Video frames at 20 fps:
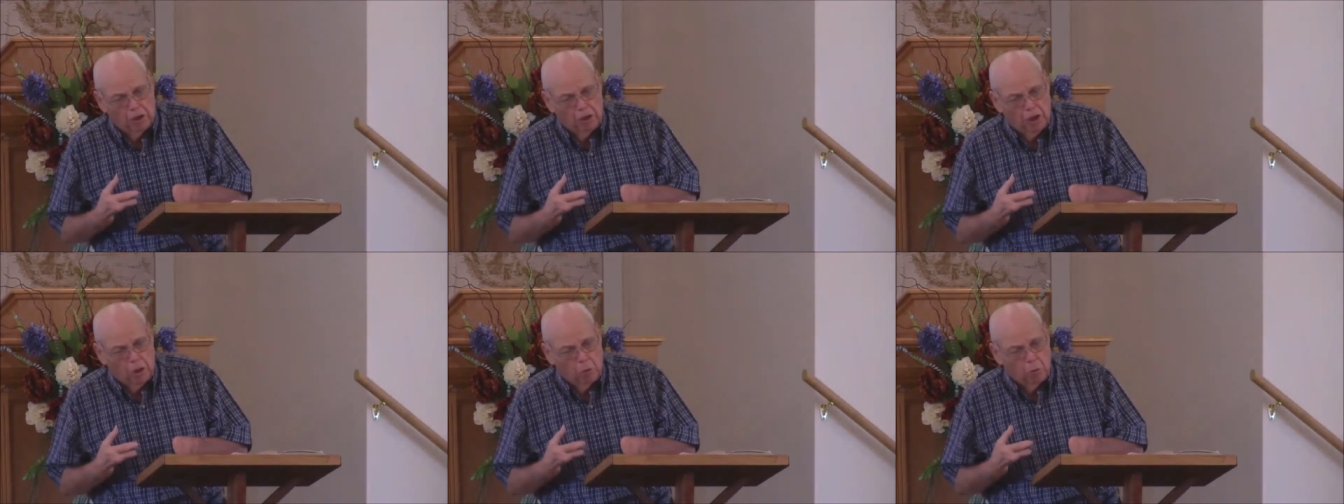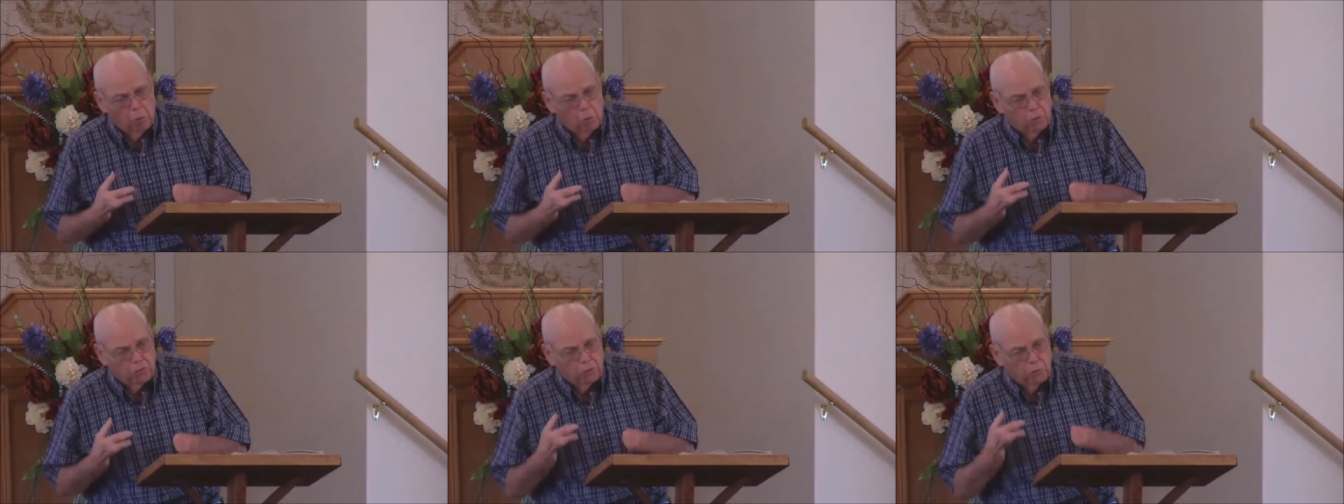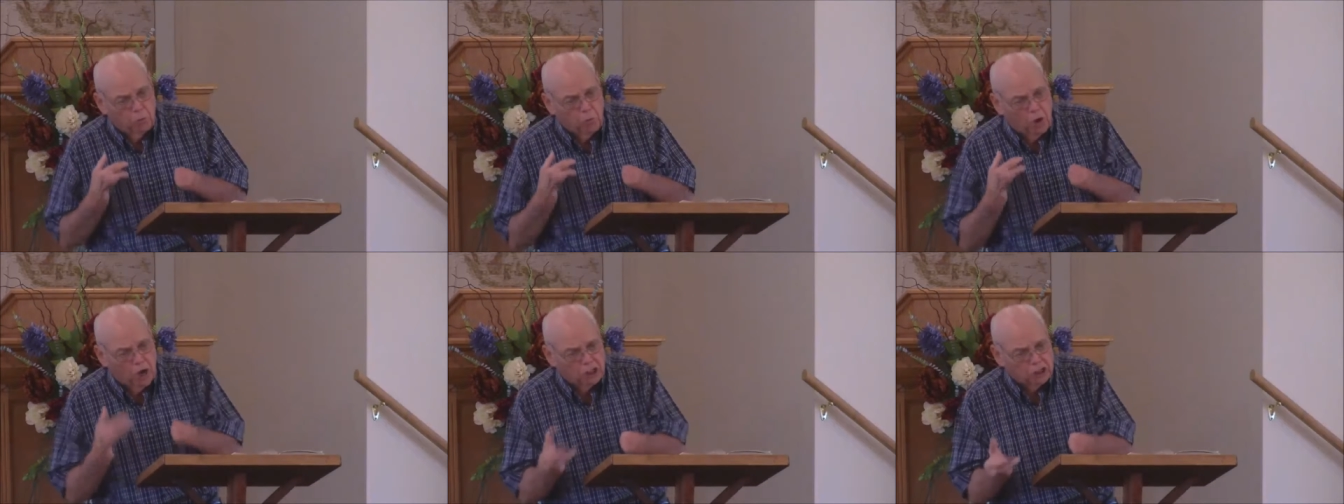the
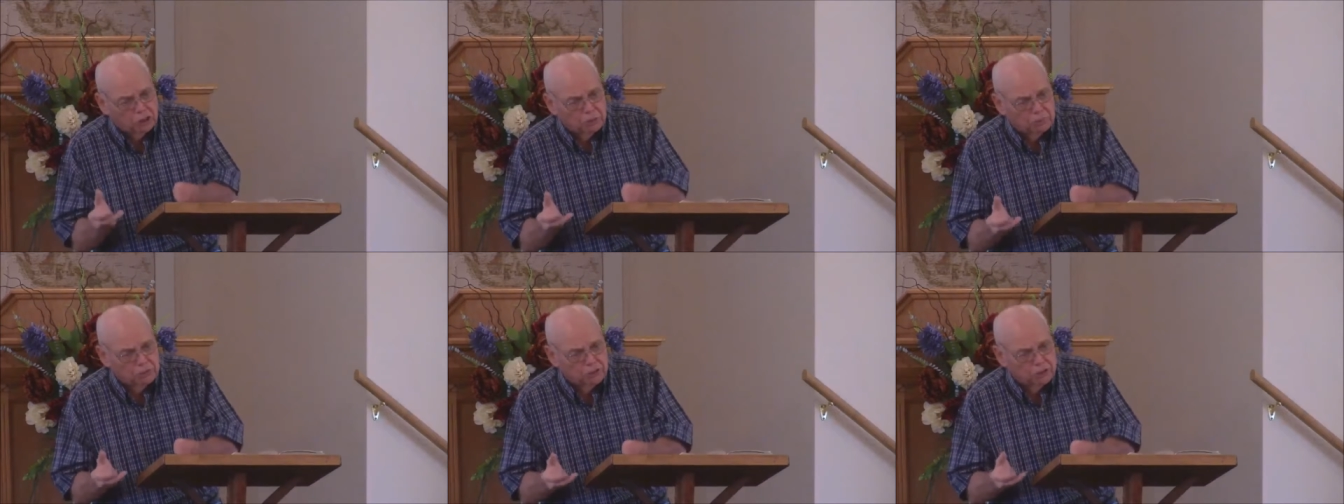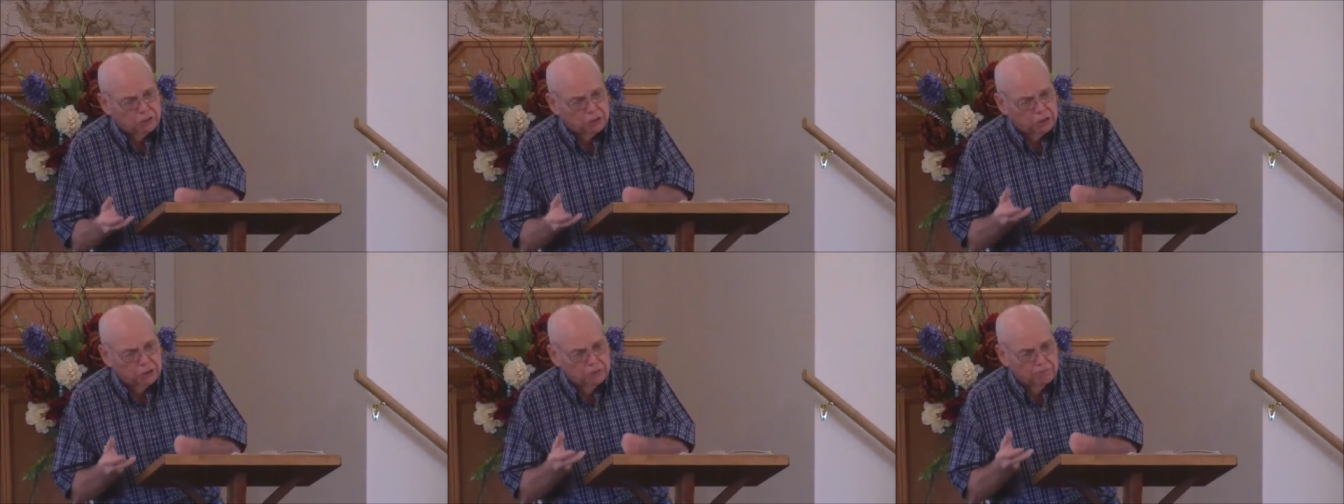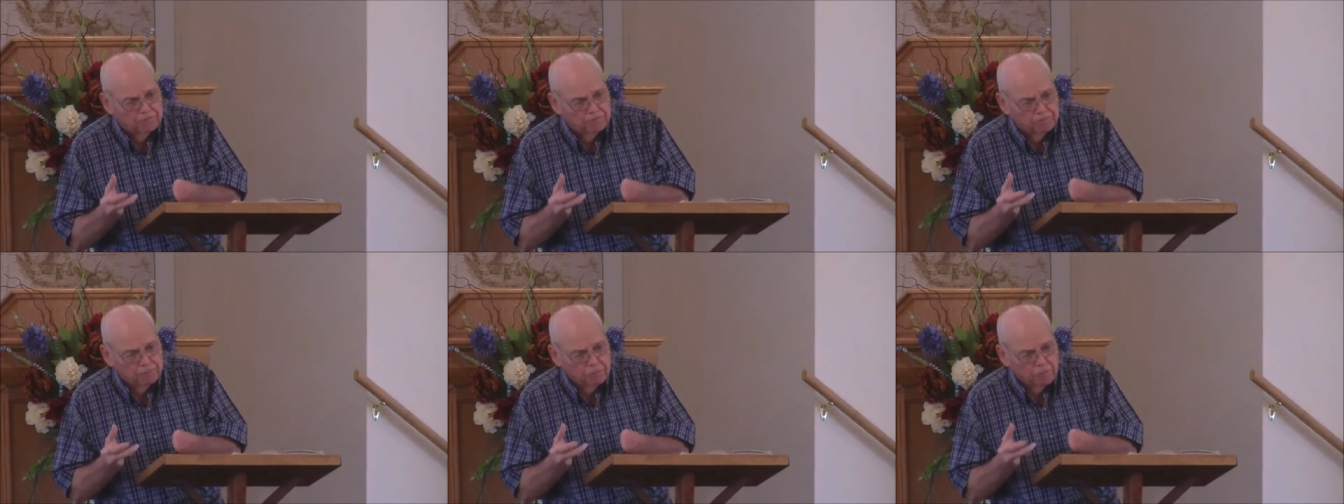watchman's
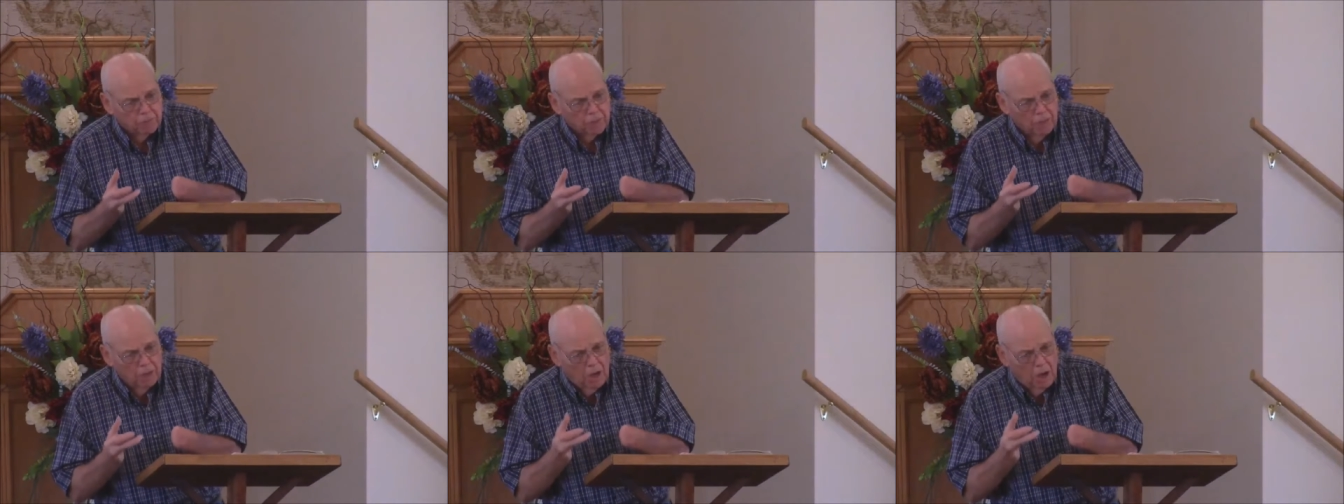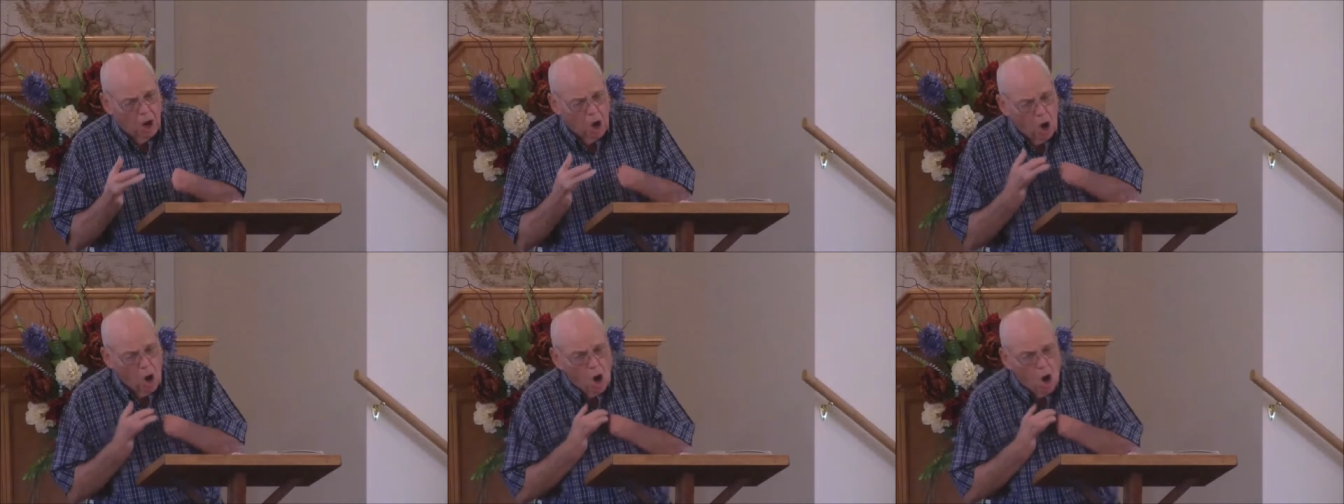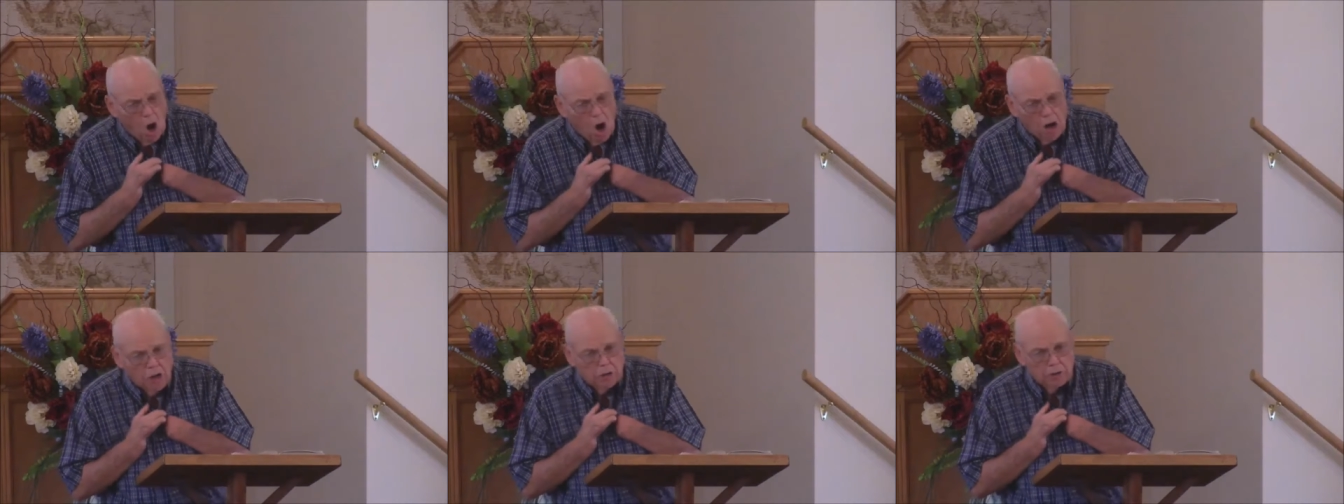
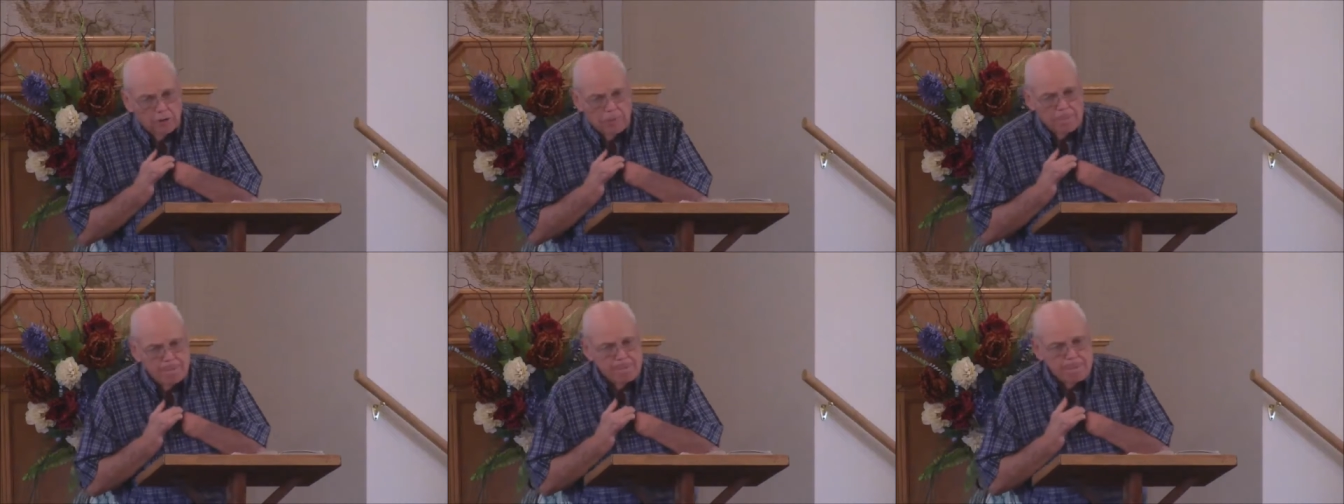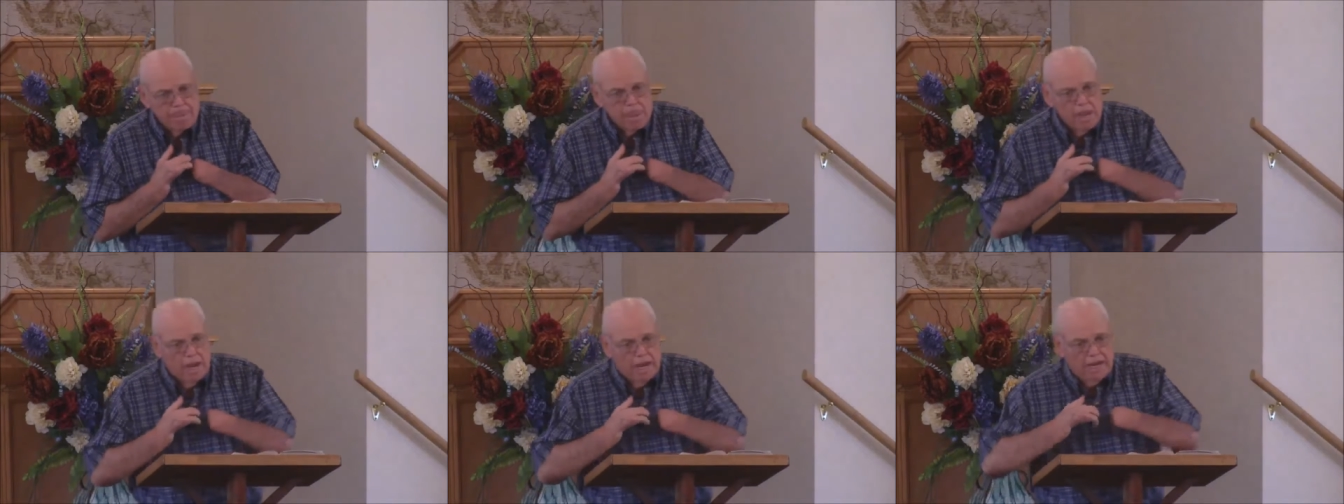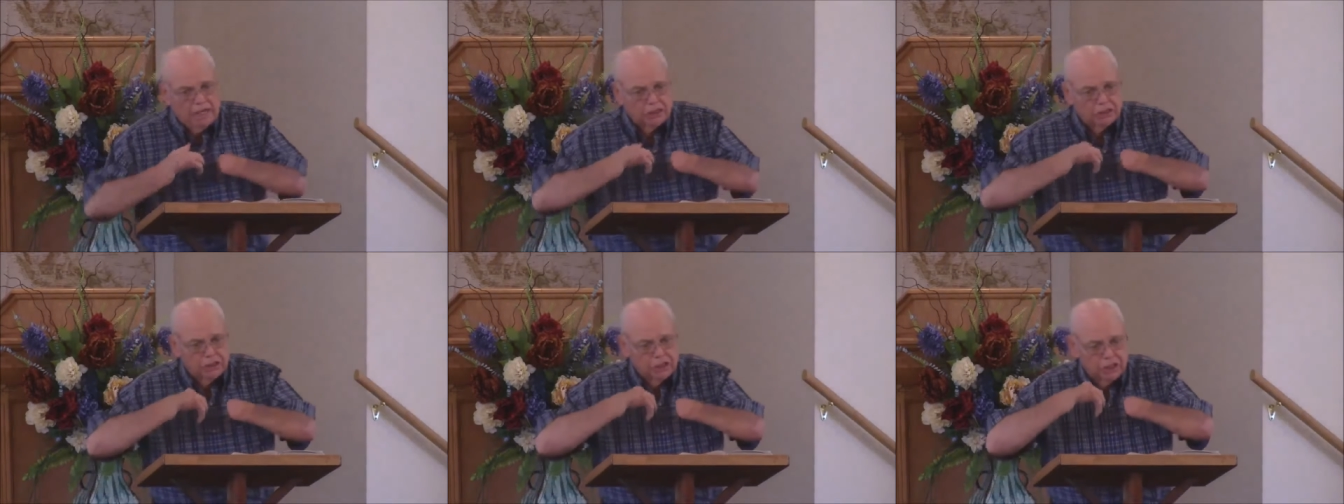heart
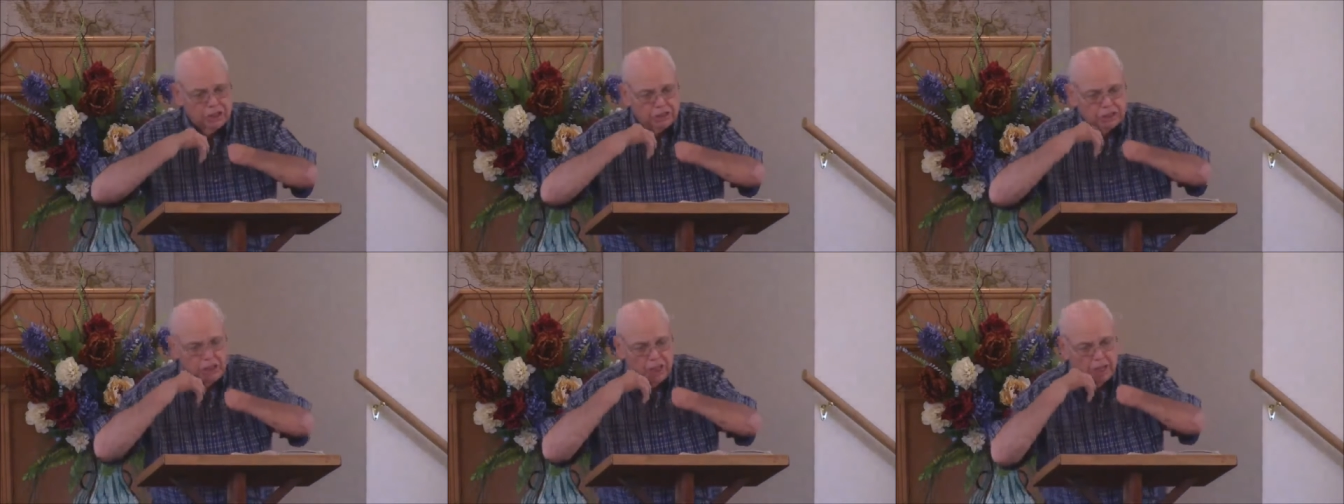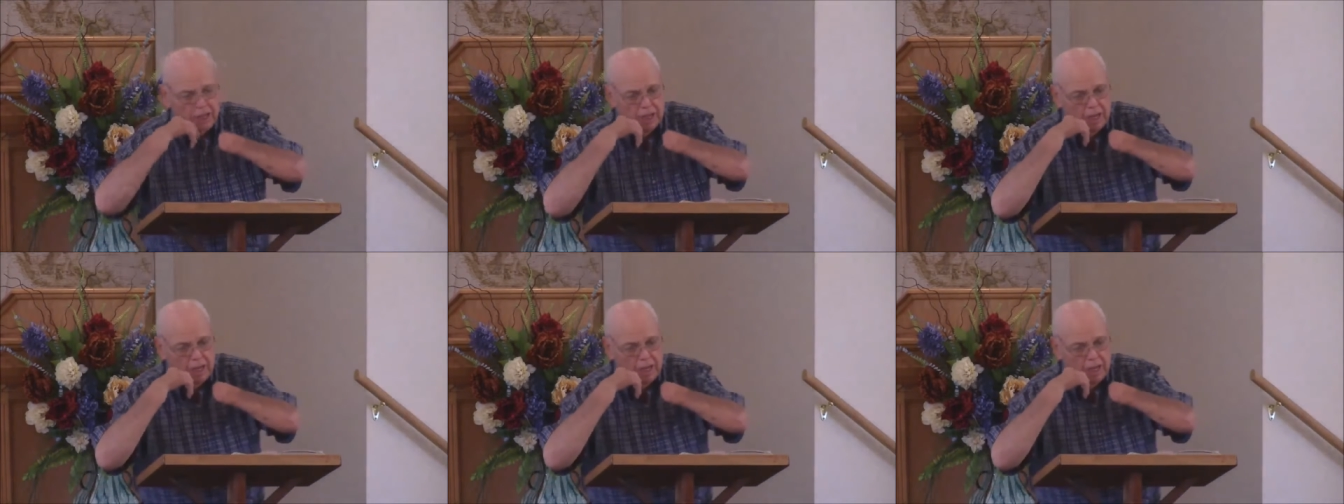and says,